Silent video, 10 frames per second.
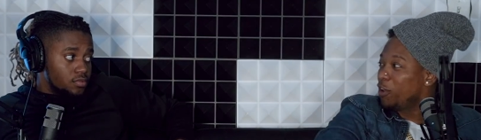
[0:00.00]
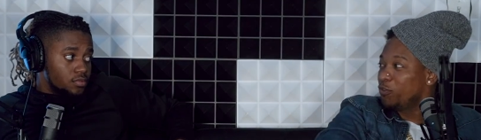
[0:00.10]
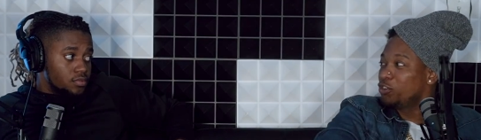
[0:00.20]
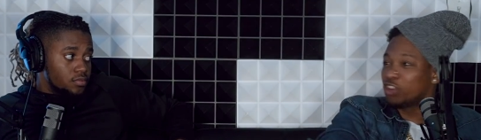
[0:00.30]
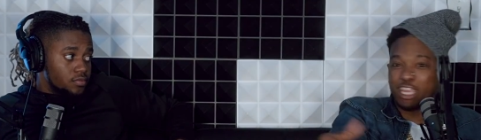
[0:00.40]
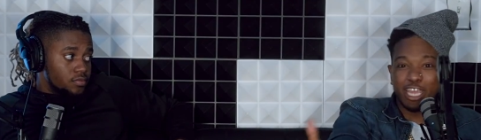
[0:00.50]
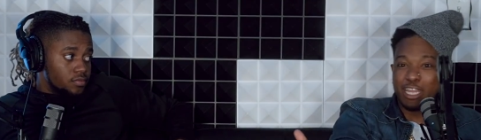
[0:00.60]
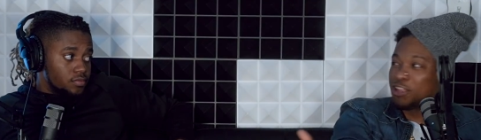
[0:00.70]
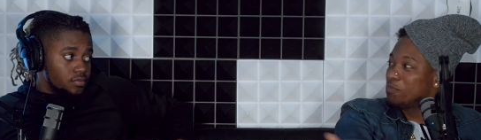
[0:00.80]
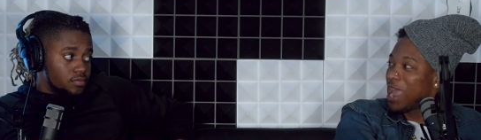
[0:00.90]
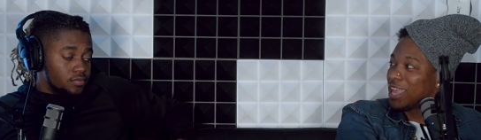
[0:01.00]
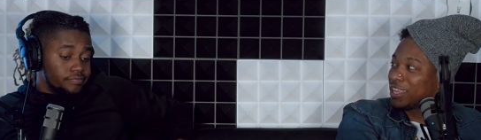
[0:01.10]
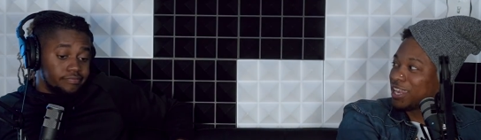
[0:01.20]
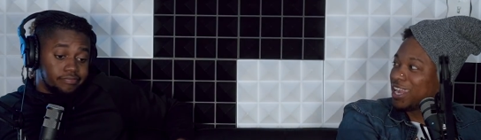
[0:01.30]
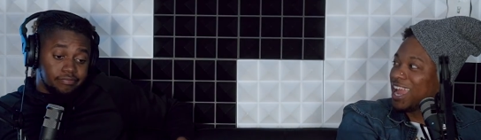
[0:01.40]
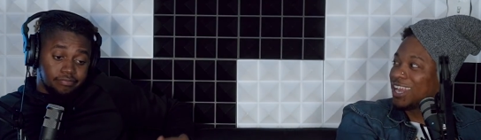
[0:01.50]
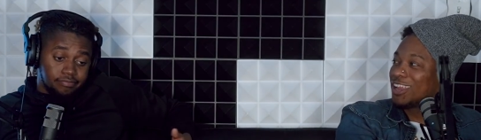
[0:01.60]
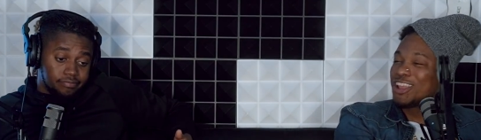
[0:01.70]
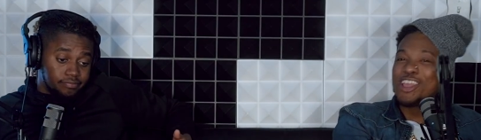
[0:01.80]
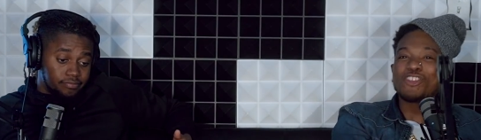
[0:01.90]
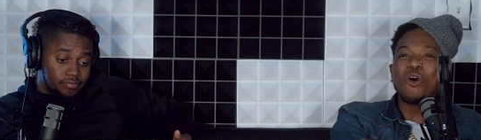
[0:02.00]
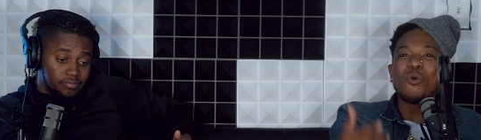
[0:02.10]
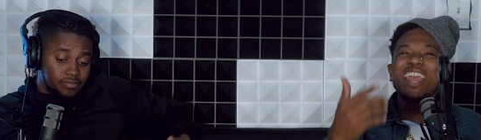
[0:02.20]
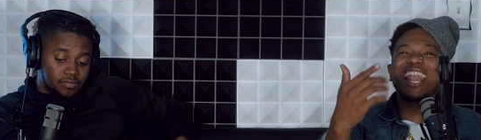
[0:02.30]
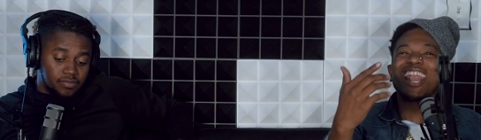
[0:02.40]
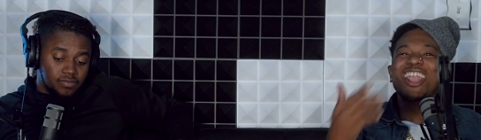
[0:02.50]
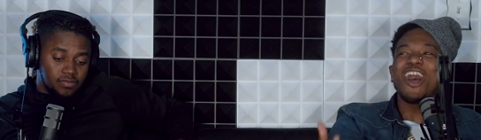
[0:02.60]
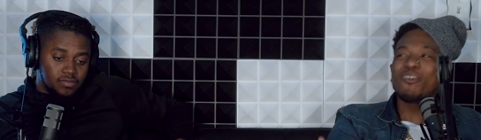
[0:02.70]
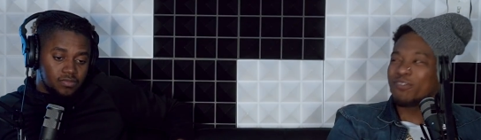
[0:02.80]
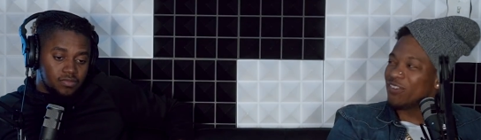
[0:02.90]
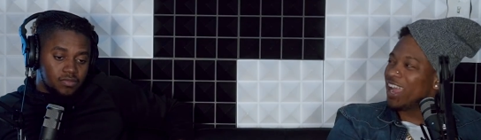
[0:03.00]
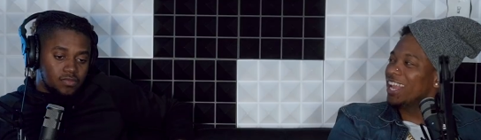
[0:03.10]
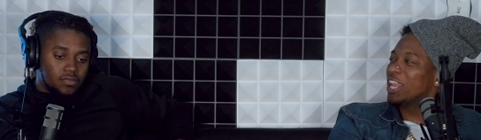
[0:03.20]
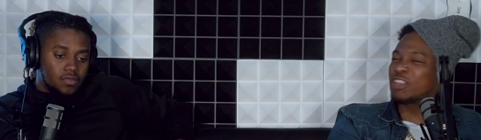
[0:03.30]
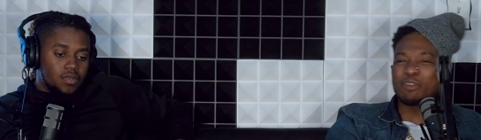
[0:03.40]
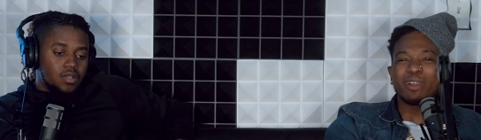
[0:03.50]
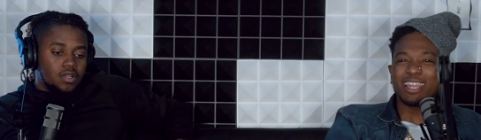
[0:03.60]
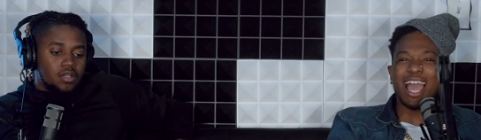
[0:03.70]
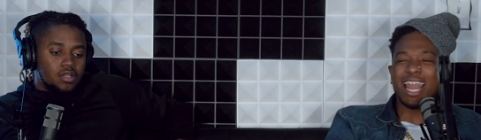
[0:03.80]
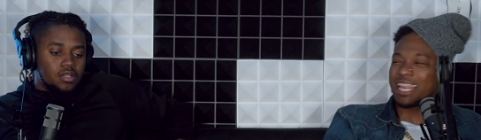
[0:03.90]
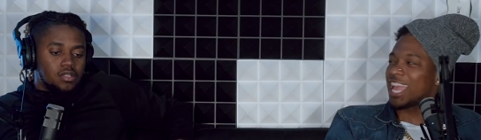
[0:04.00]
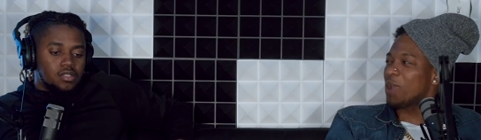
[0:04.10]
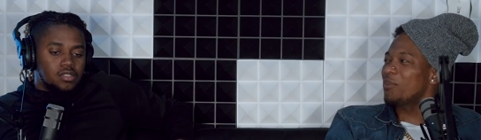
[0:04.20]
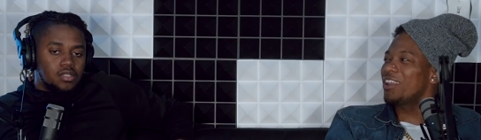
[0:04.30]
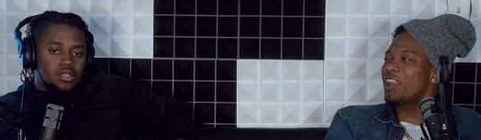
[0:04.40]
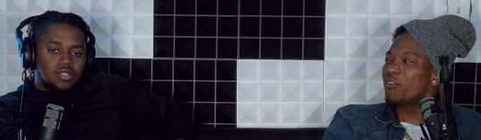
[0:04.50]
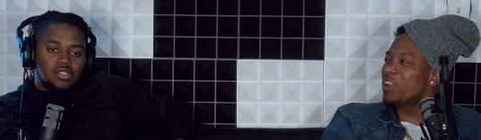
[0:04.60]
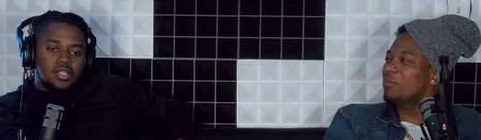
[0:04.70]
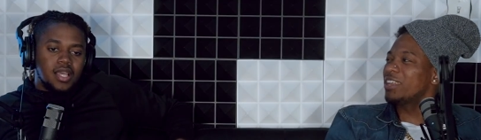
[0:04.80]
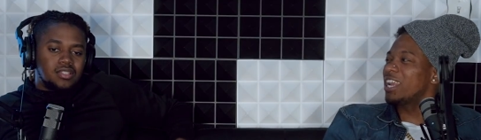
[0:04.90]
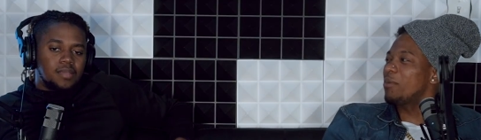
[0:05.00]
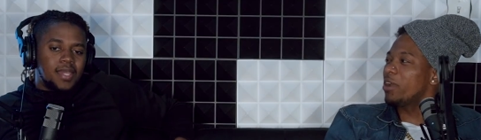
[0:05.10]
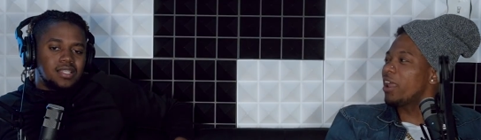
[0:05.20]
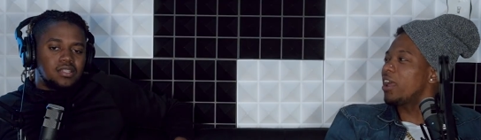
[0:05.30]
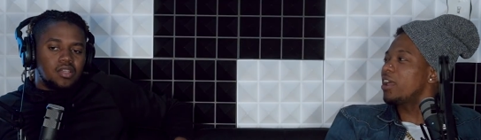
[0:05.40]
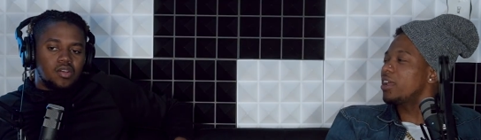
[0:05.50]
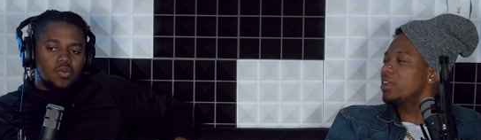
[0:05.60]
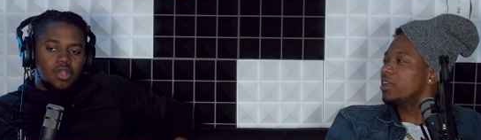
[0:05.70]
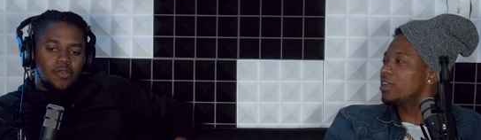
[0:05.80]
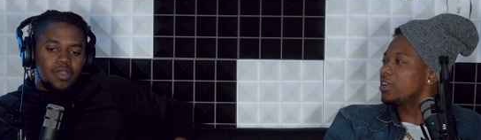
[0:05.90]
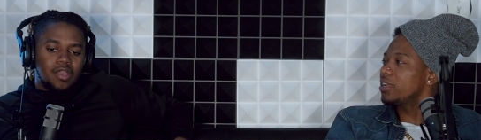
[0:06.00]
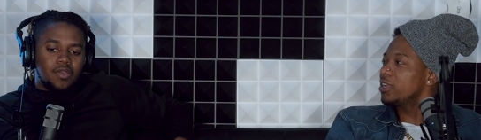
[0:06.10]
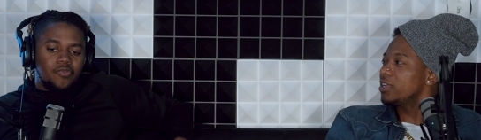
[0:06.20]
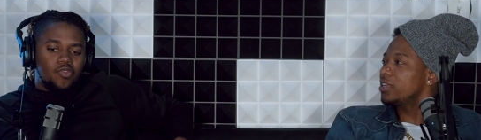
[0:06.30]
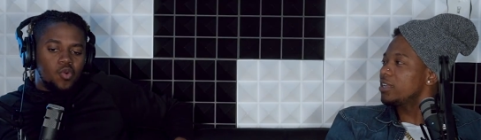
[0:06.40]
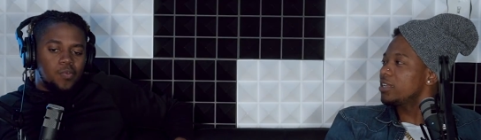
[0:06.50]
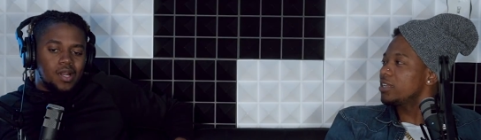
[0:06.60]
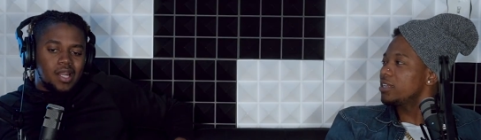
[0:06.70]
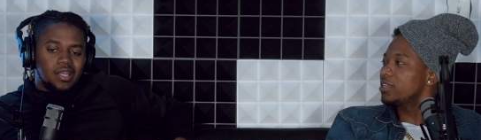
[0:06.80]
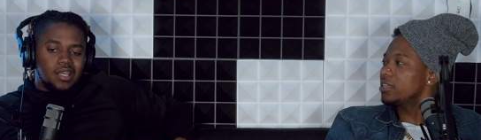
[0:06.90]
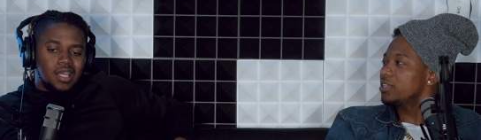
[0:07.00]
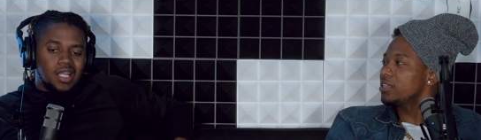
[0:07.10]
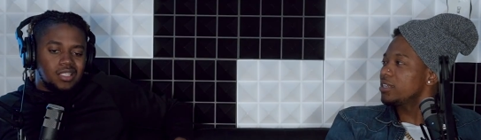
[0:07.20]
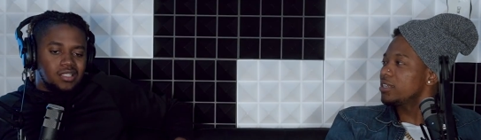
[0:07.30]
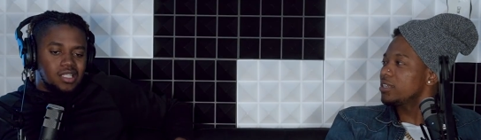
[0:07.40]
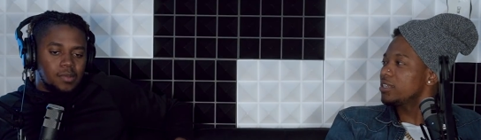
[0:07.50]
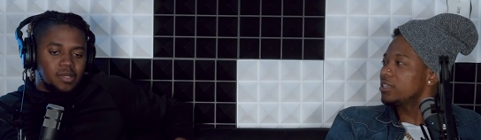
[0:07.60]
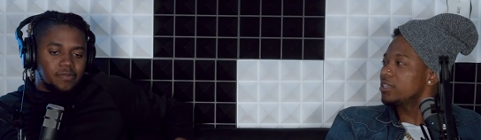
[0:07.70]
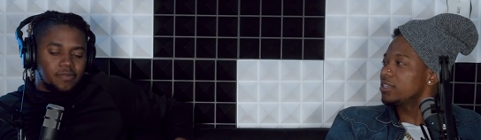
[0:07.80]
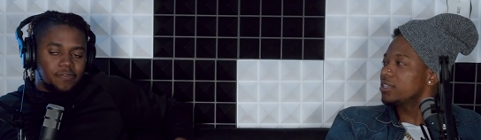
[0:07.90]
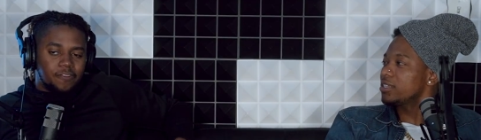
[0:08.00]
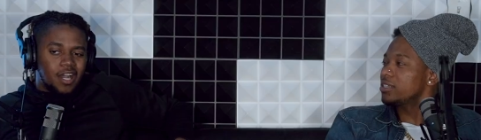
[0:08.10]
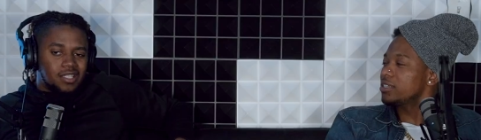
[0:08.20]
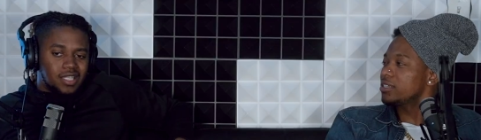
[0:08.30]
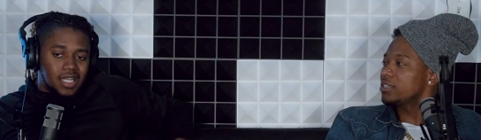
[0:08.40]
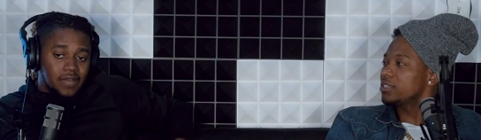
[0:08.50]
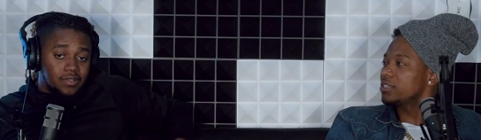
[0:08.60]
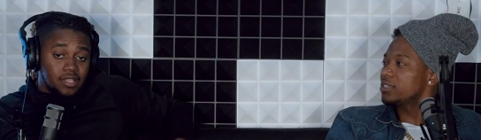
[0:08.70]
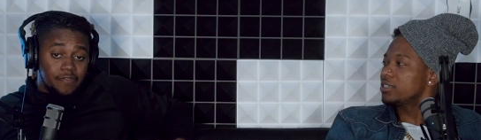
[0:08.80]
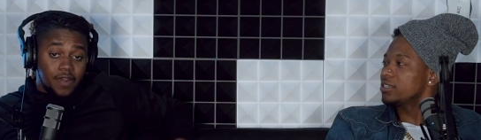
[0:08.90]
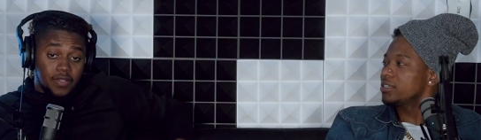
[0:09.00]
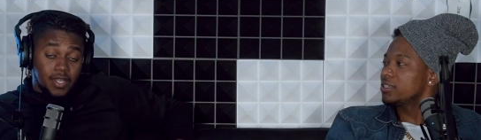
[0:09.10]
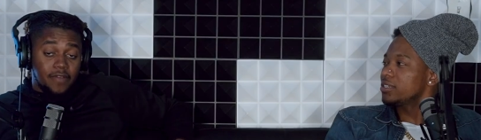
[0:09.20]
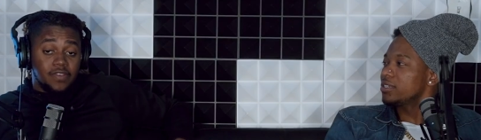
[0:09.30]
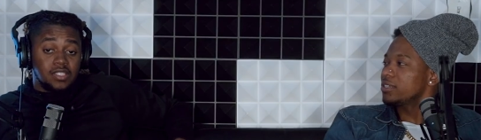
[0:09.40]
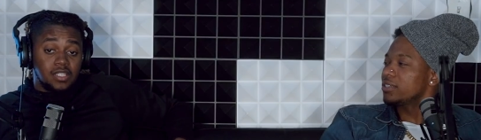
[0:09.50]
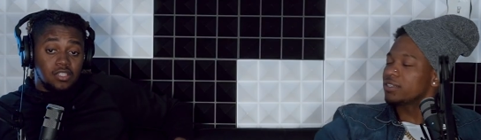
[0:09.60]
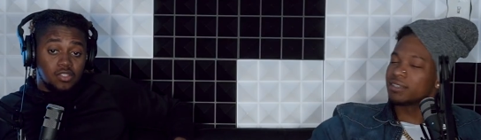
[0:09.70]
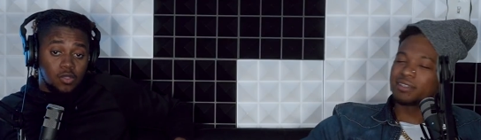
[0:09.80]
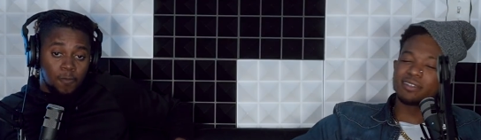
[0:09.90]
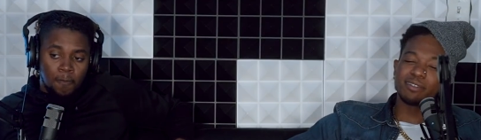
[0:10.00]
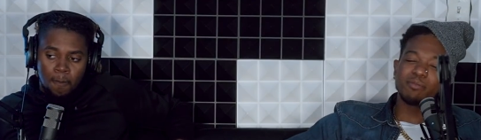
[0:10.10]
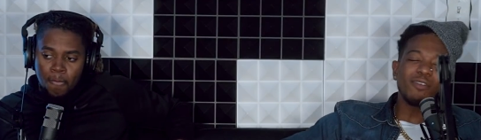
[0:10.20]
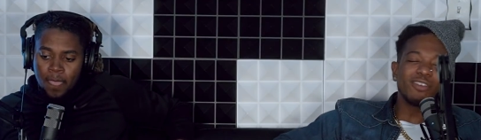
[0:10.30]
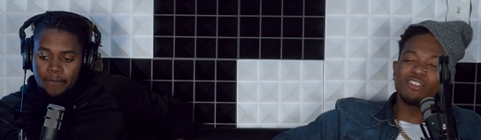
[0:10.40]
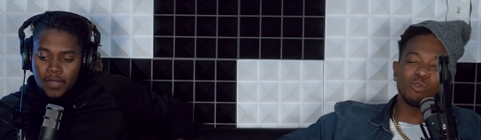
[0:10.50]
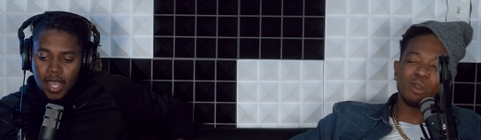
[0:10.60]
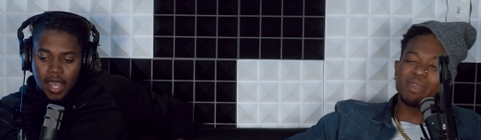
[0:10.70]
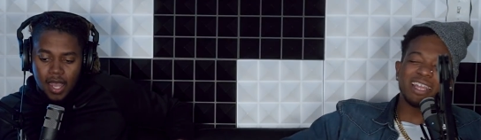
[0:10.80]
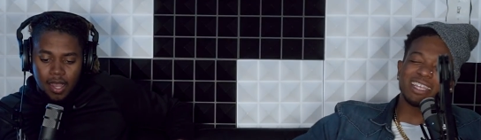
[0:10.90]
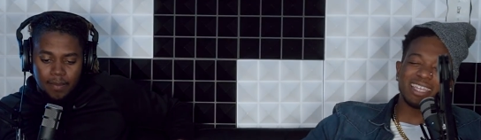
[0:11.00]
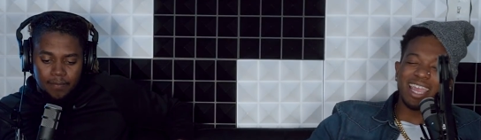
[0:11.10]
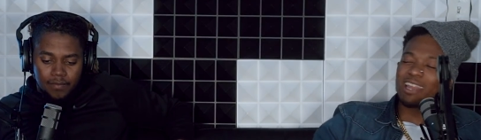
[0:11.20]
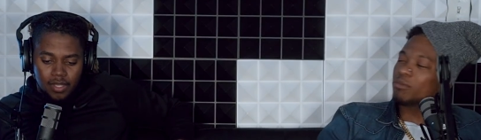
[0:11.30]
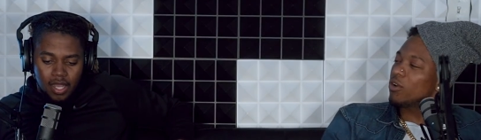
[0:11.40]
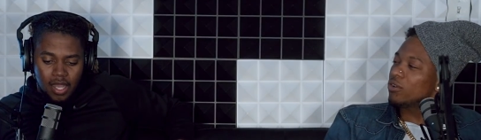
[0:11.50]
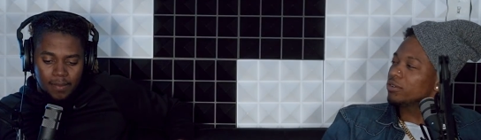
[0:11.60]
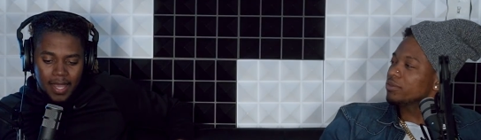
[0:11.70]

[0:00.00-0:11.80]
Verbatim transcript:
Speaker 1: if you should kill this bastard or not. So we love violence from a time. We so, love them so, yeah, things, so brother. yo,
Speaker 2: if, if you look on like the entertainment factor, everything factor. Like, for instance, now motherfuckers just want to um, be entertained, bro. Um,